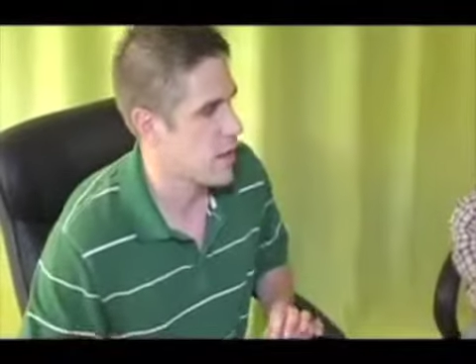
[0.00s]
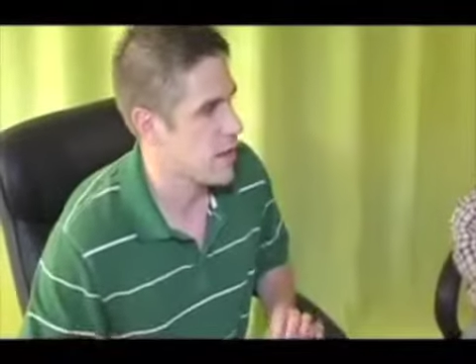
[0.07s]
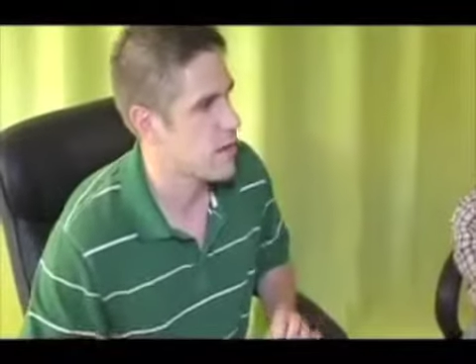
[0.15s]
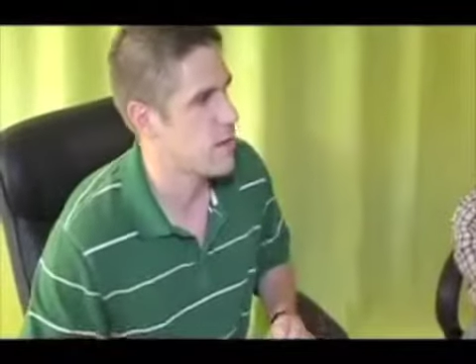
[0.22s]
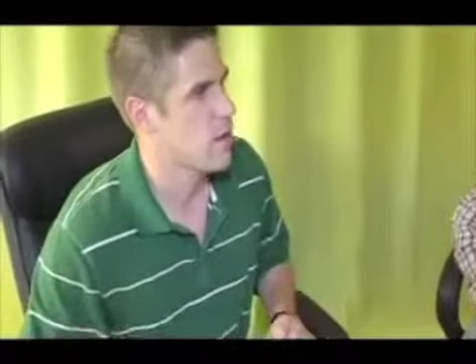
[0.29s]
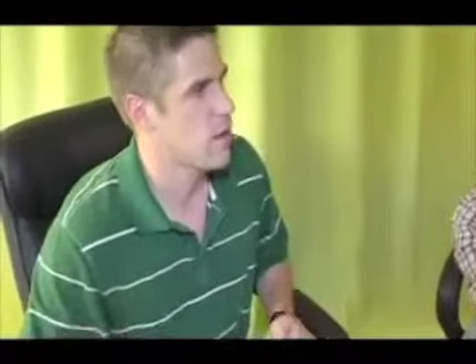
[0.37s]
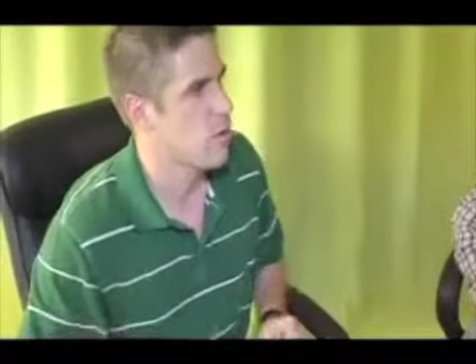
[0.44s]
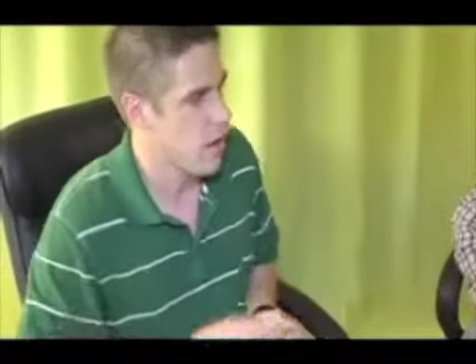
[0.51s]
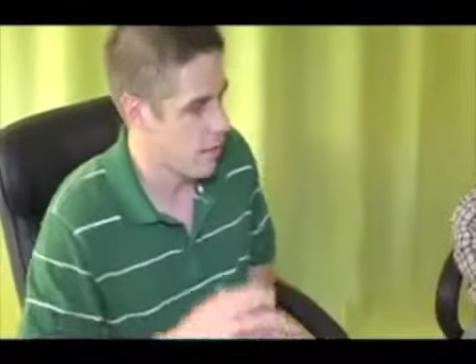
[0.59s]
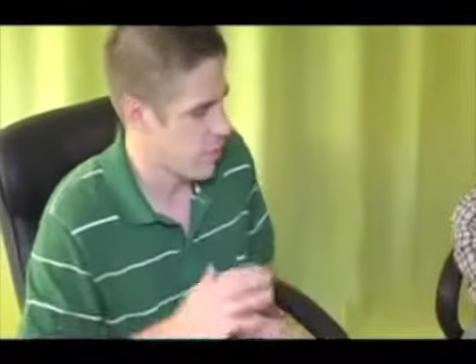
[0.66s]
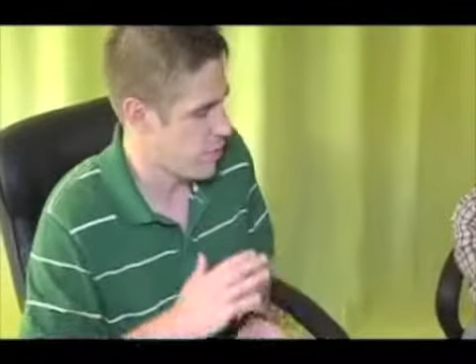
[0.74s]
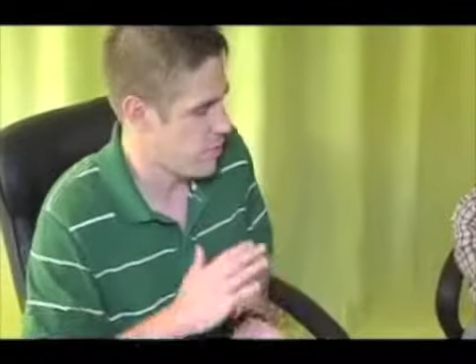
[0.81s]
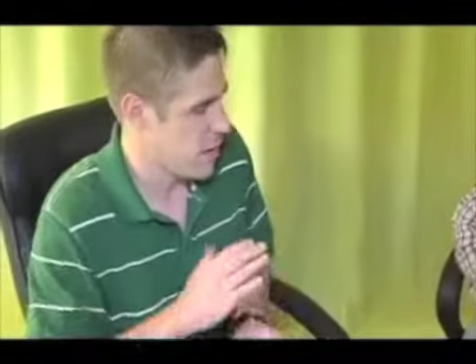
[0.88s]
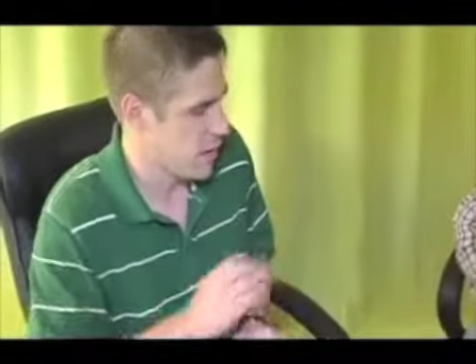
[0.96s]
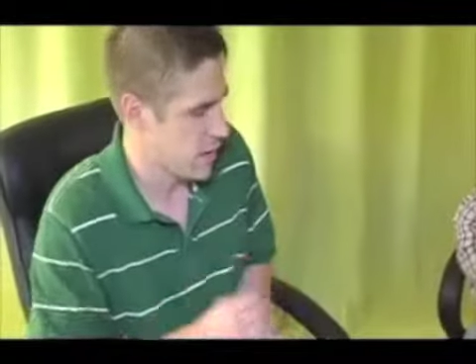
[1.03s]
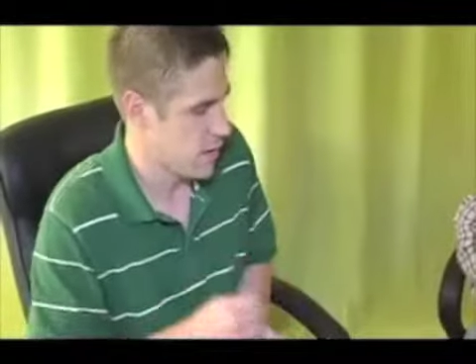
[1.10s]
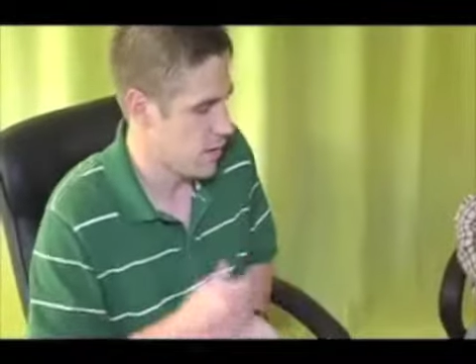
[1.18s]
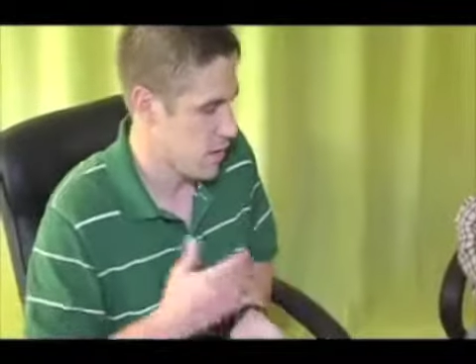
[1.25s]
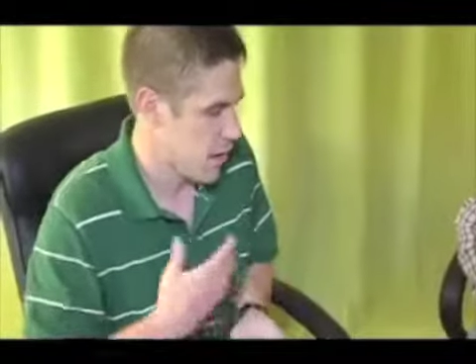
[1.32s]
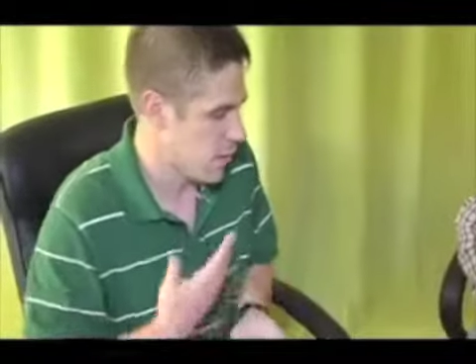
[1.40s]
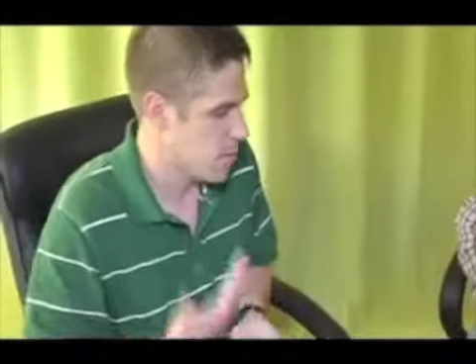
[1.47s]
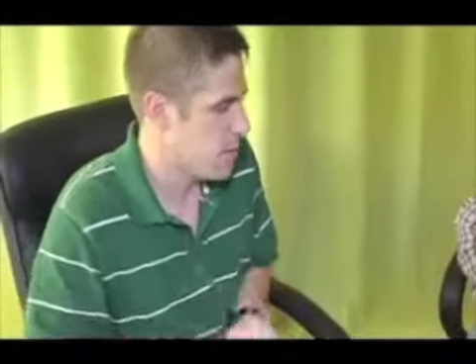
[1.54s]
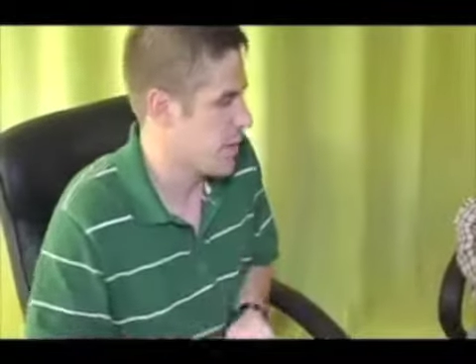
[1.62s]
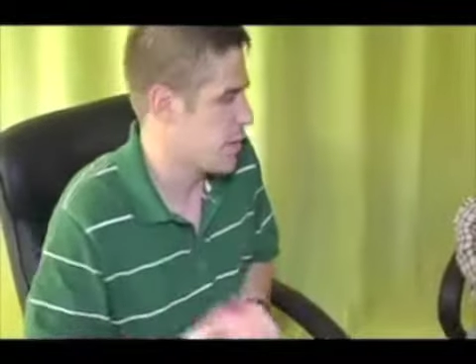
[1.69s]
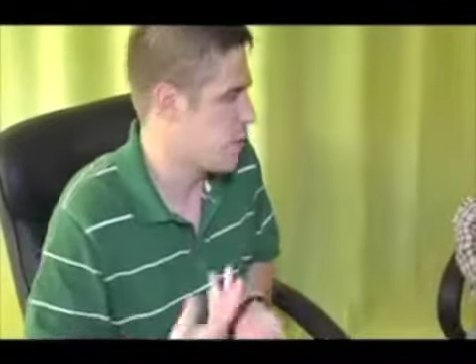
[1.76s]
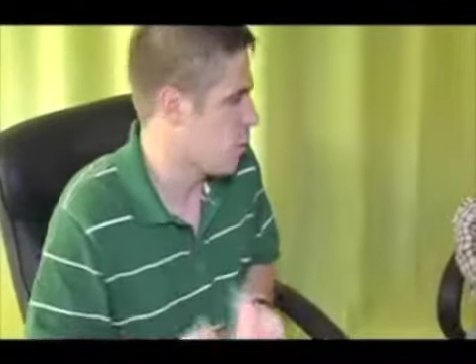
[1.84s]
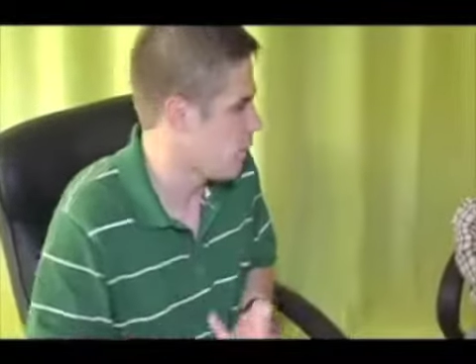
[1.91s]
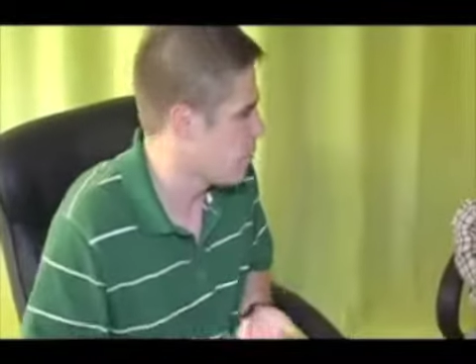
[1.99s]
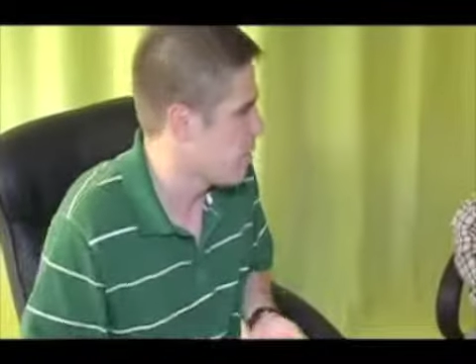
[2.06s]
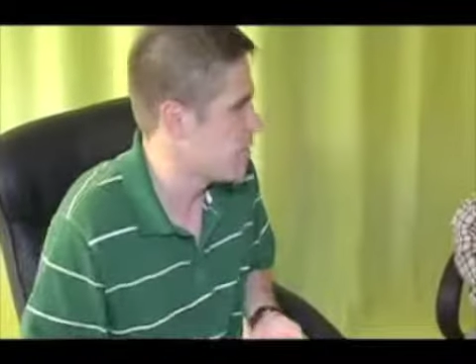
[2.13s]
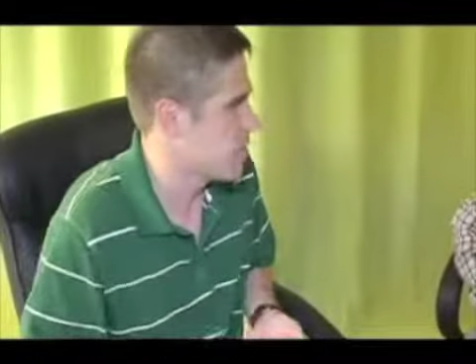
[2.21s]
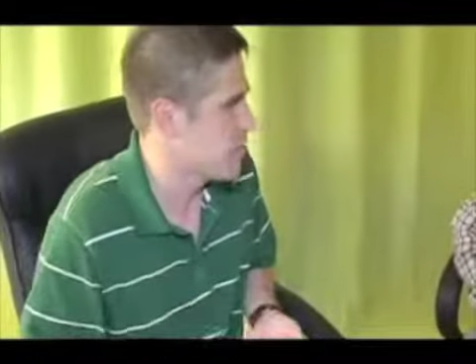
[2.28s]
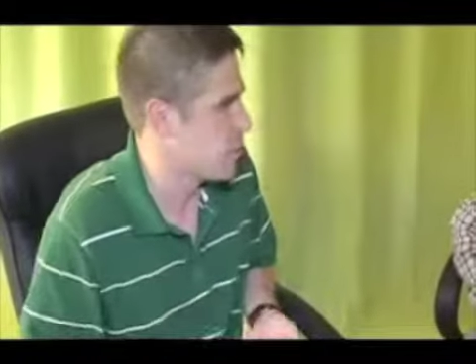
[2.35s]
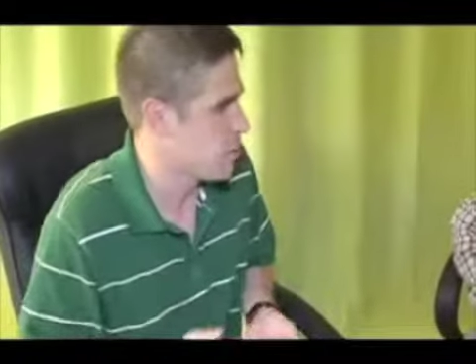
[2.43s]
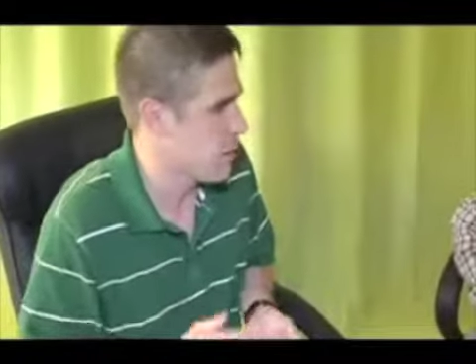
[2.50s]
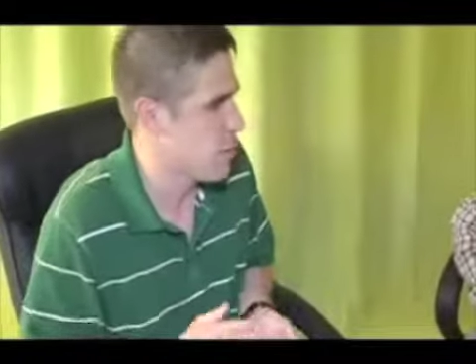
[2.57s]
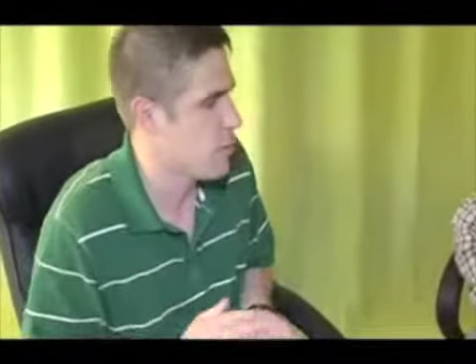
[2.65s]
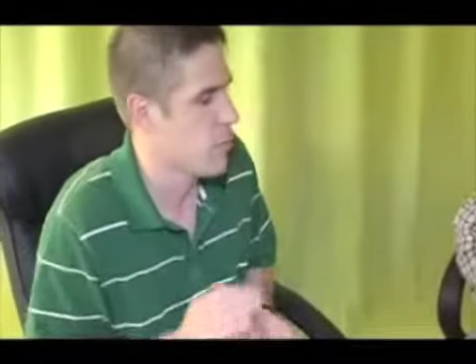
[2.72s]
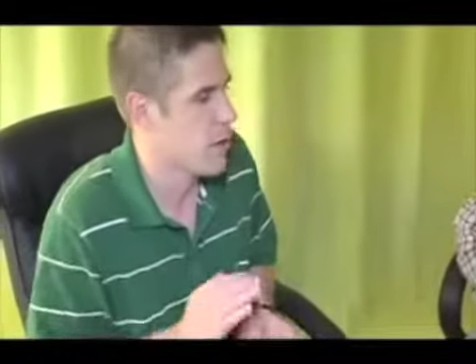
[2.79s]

like, other than I'm going to make a toy for myself to play with,